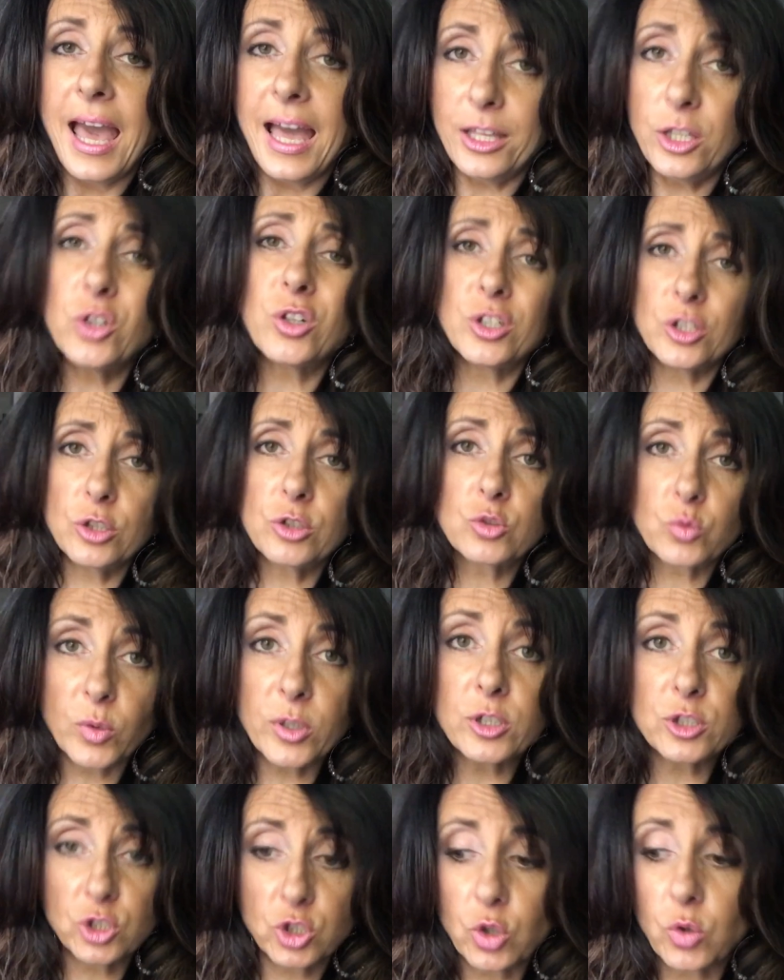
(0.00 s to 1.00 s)
And you can use
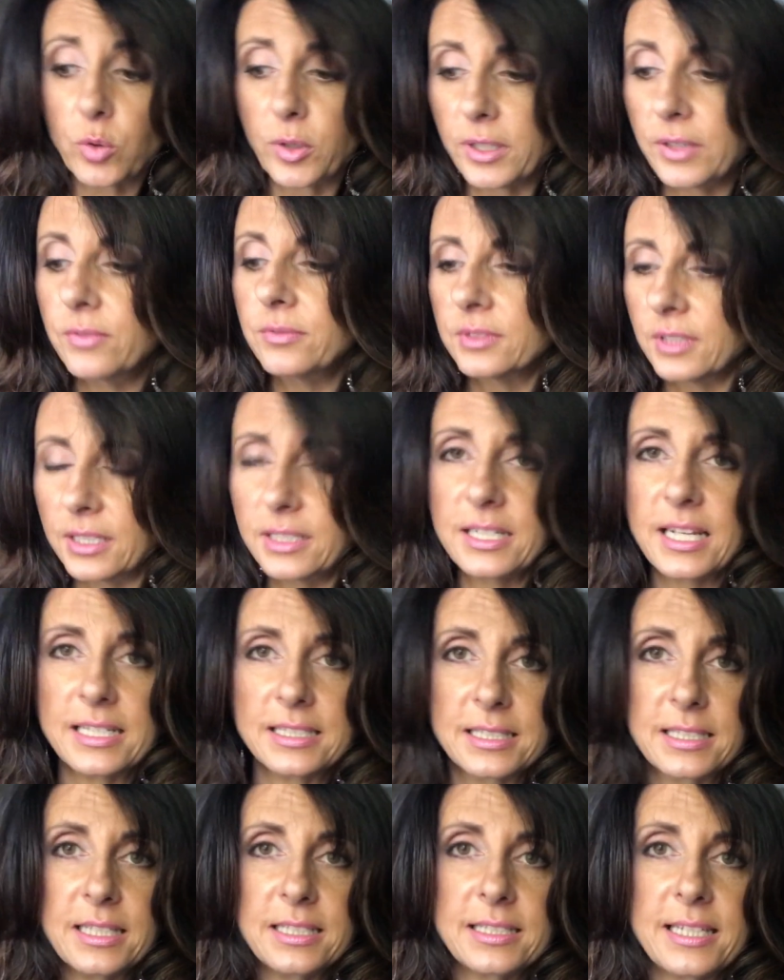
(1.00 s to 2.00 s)
real jewelry to
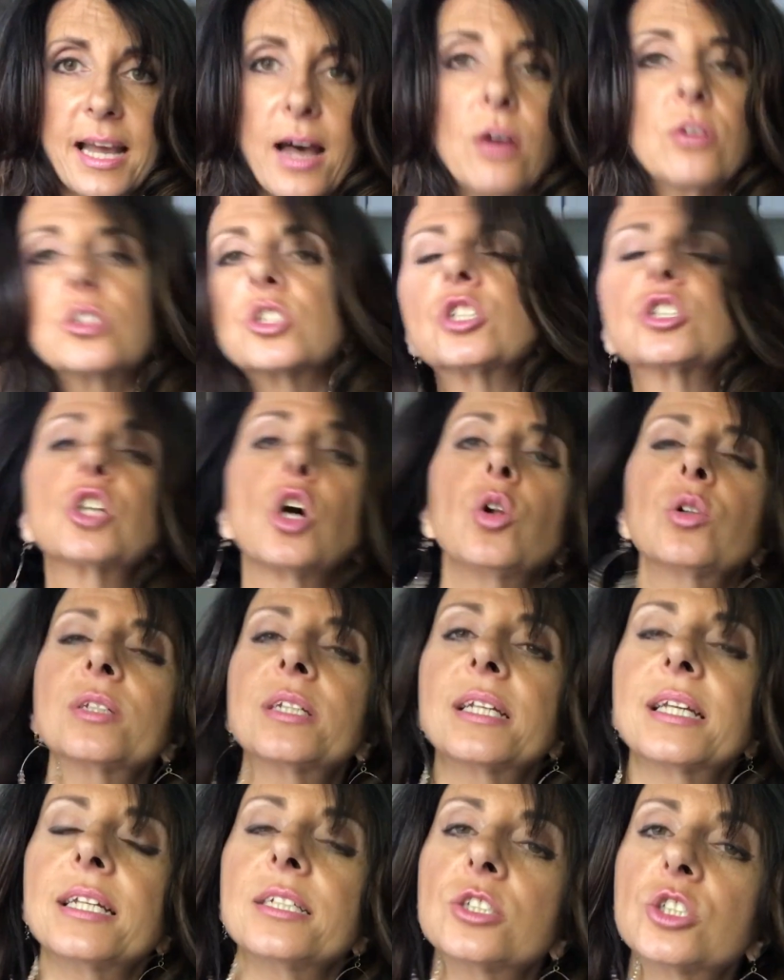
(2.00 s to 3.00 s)
test this out. Just hold
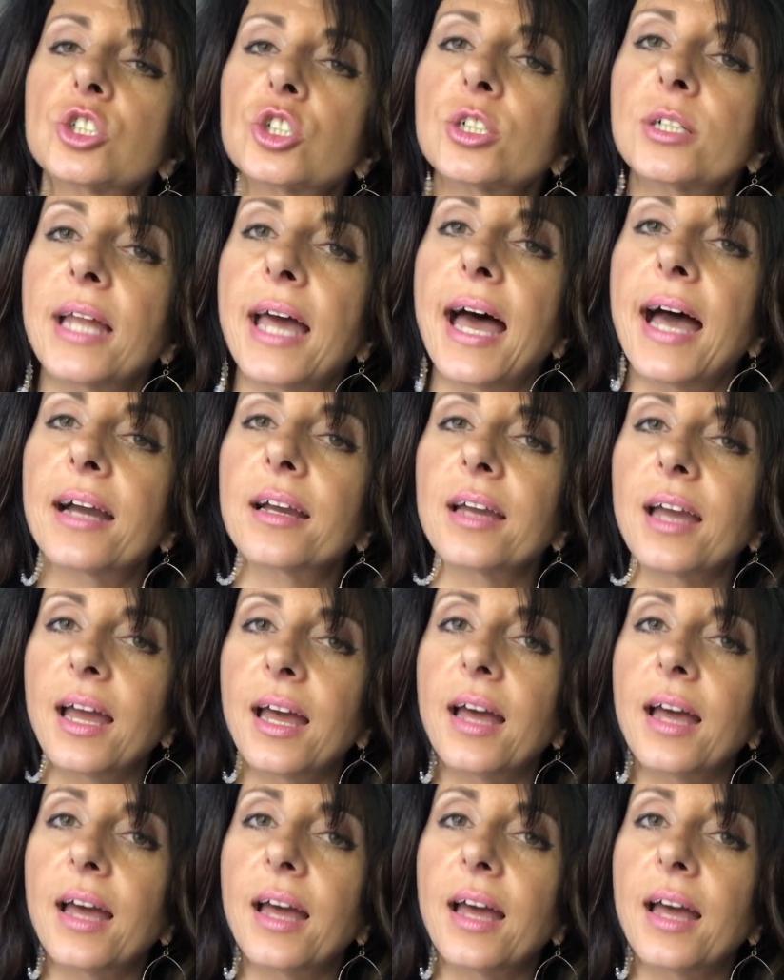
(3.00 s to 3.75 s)
it against your neck